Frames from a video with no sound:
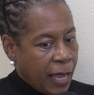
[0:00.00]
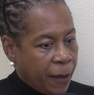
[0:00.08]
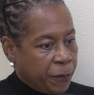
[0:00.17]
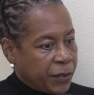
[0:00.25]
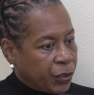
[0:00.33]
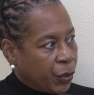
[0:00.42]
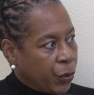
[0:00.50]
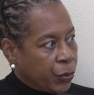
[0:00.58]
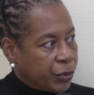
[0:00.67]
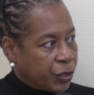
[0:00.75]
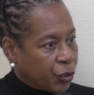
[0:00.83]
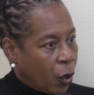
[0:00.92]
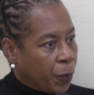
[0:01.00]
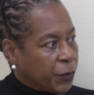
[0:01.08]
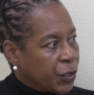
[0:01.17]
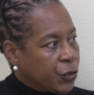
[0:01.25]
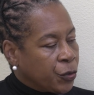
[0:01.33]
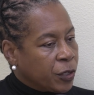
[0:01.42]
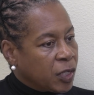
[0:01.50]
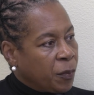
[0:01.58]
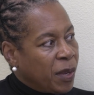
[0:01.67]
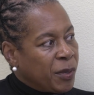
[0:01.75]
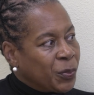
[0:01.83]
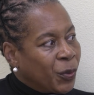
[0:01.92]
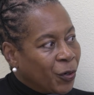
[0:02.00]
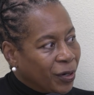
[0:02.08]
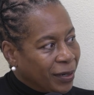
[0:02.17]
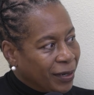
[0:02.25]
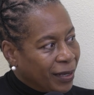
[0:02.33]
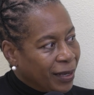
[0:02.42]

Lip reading: episode stops as soon as the baby's born.